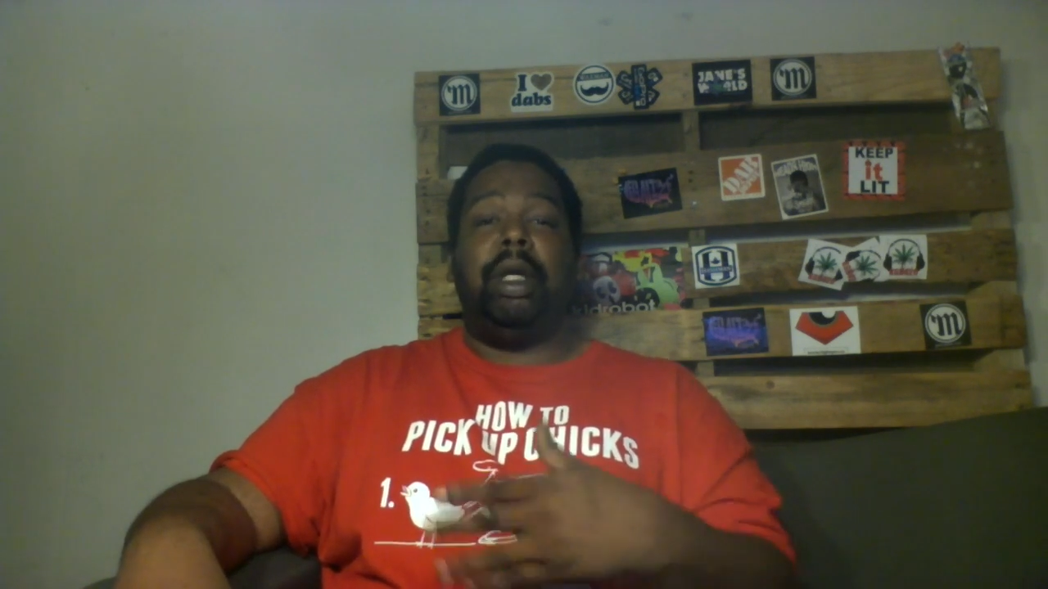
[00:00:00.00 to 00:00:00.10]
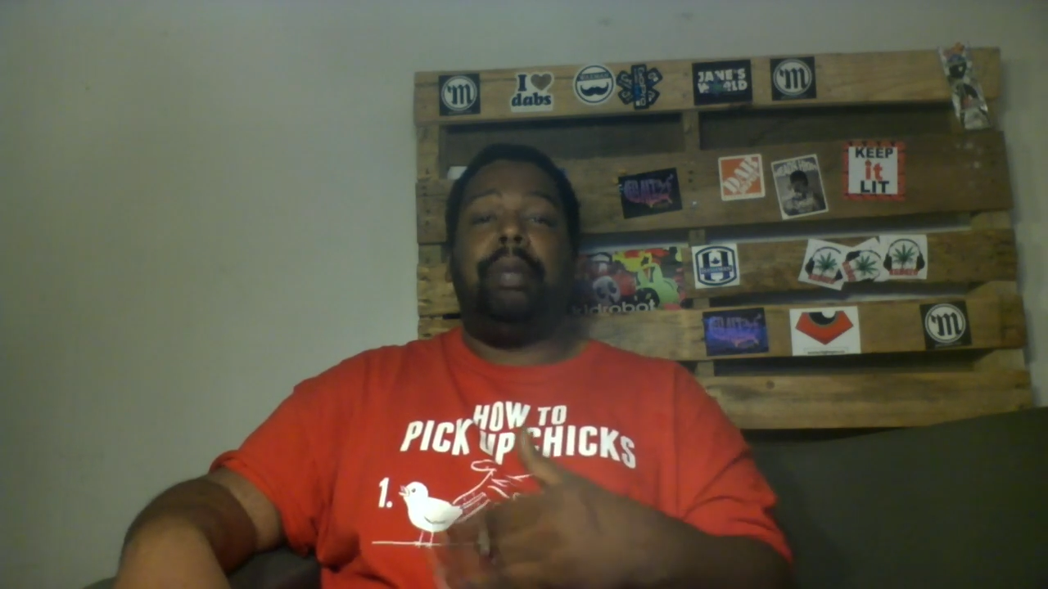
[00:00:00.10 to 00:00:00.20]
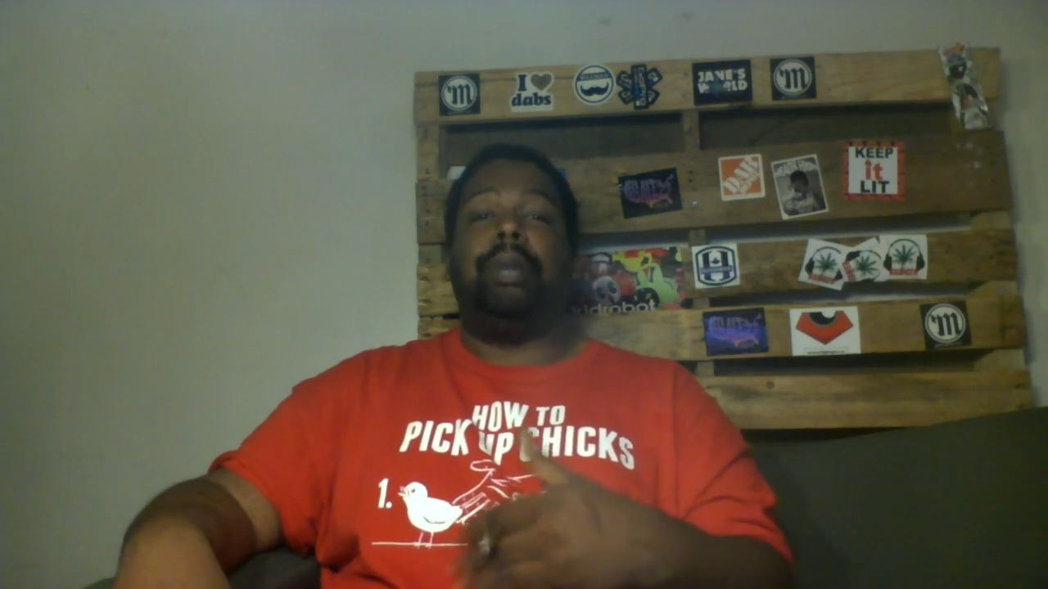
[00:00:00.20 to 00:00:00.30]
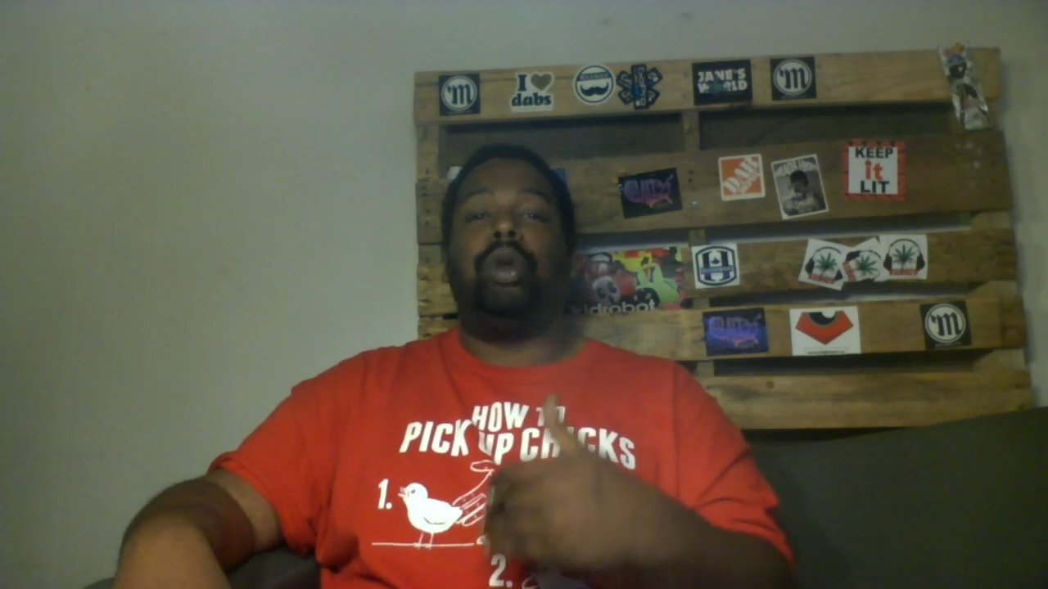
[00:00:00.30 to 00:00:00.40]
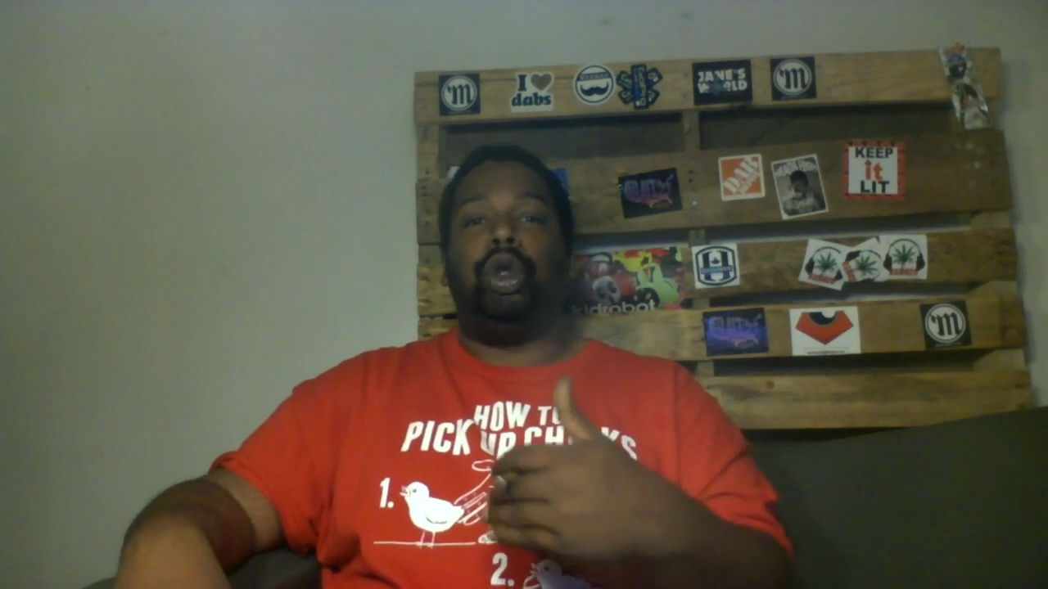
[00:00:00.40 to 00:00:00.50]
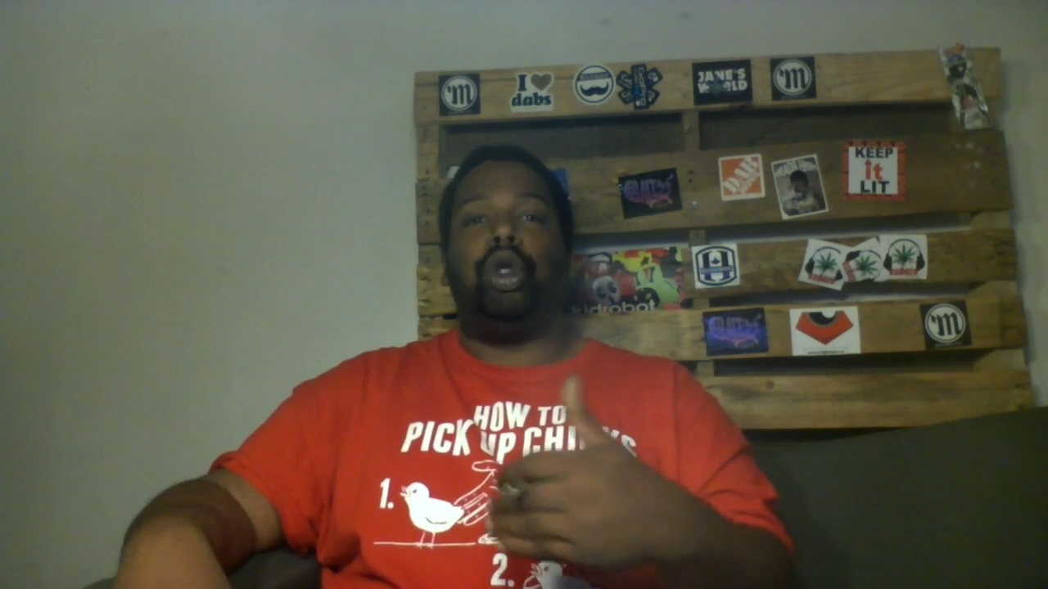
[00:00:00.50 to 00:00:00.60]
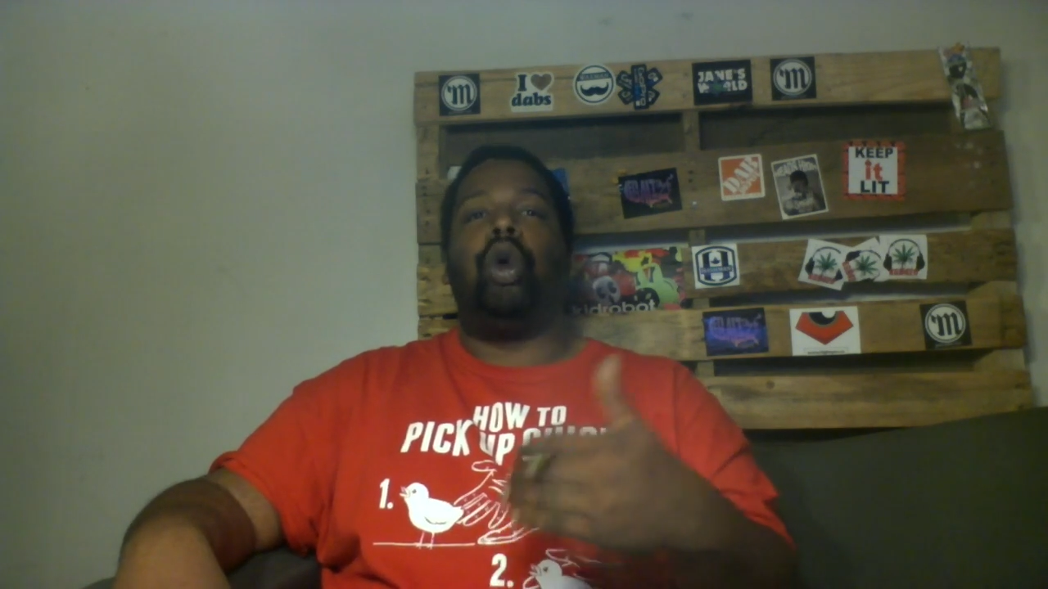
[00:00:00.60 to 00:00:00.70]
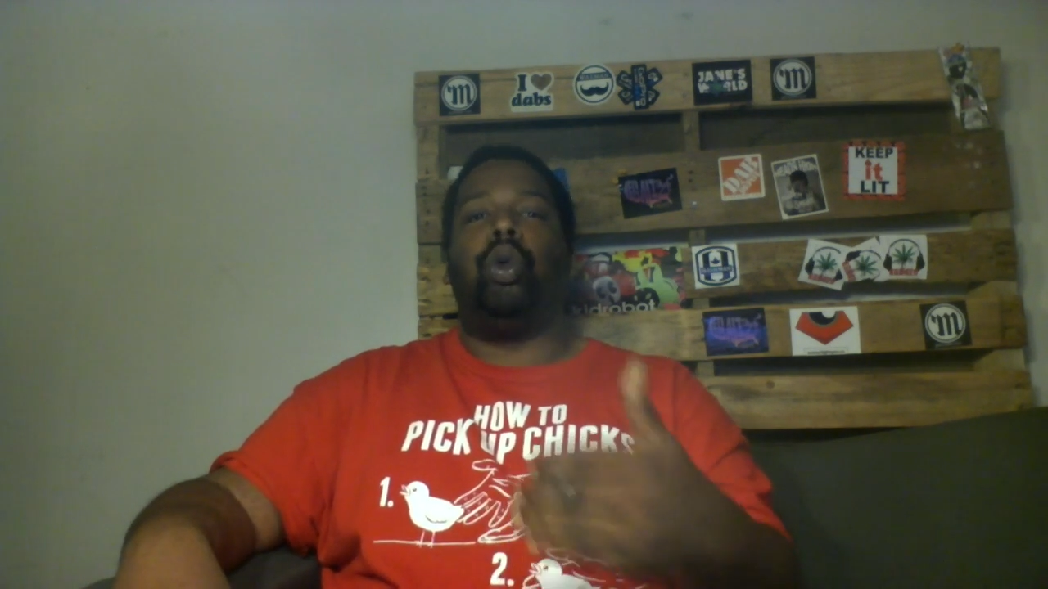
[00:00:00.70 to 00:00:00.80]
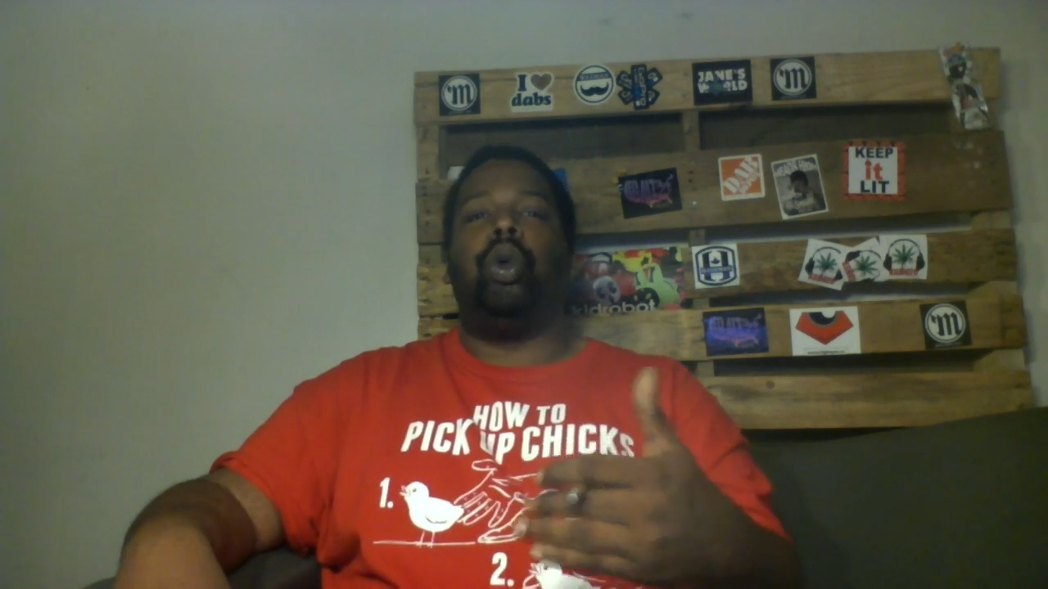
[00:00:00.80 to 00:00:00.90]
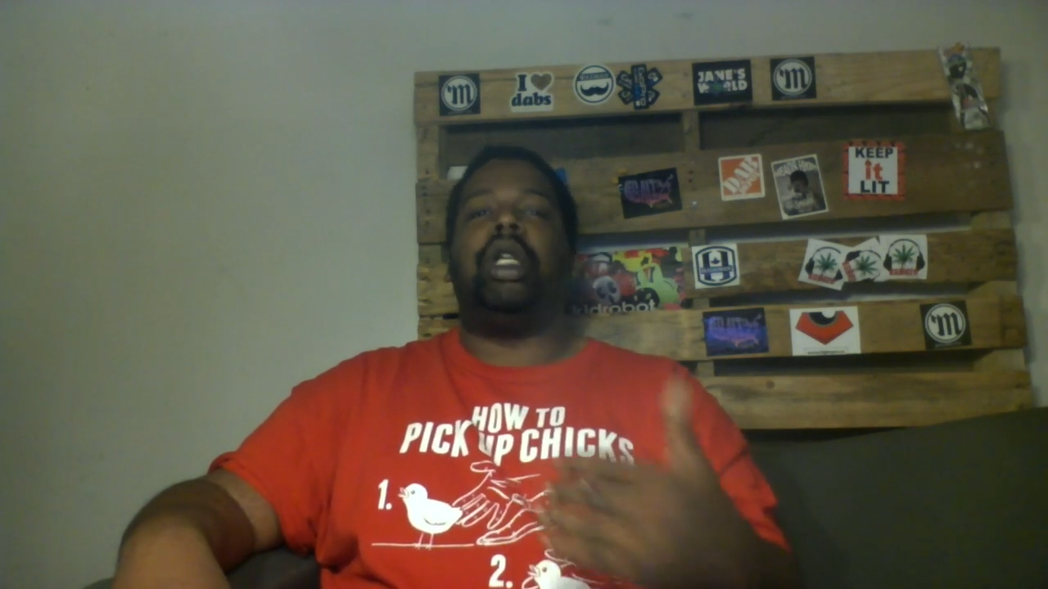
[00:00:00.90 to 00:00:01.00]
people
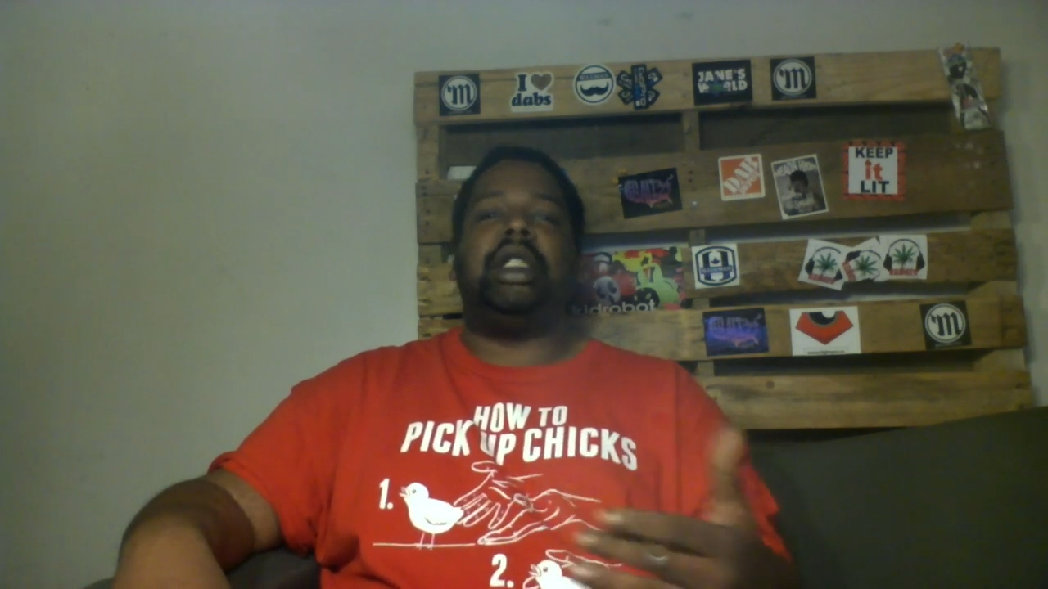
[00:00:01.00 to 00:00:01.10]
don't want to